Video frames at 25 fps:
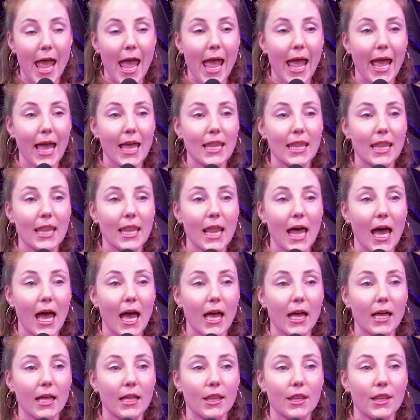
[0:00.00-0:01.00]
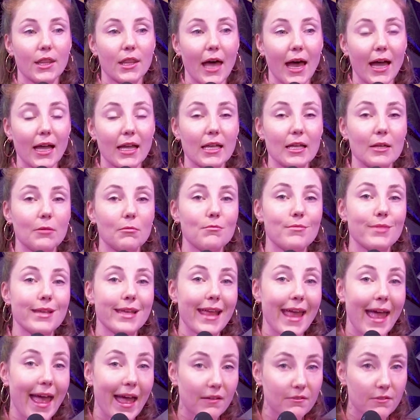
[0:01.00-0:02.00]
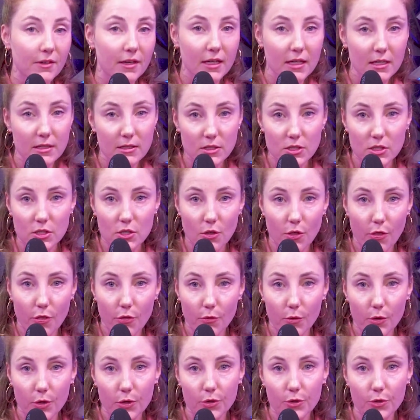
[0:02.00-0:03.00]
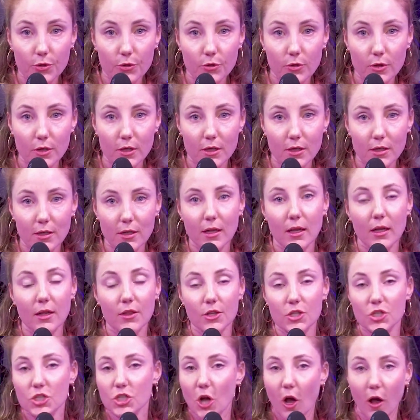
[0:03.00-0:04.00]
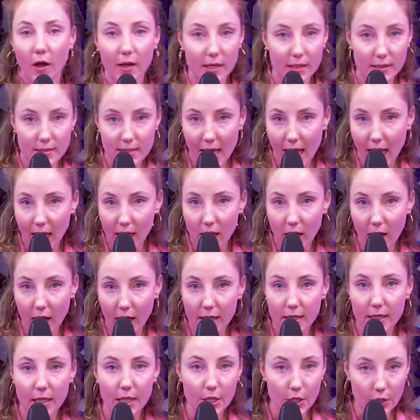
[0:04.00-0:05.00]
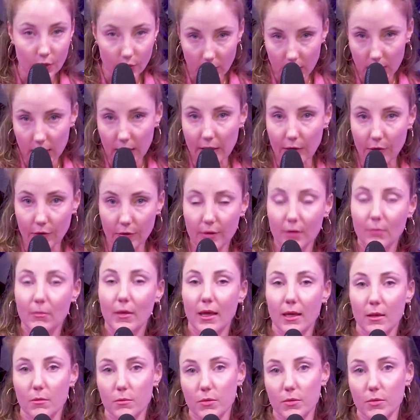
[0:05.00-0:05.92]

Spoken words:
And that can be evidenced through the shocking tagline that you can literally make a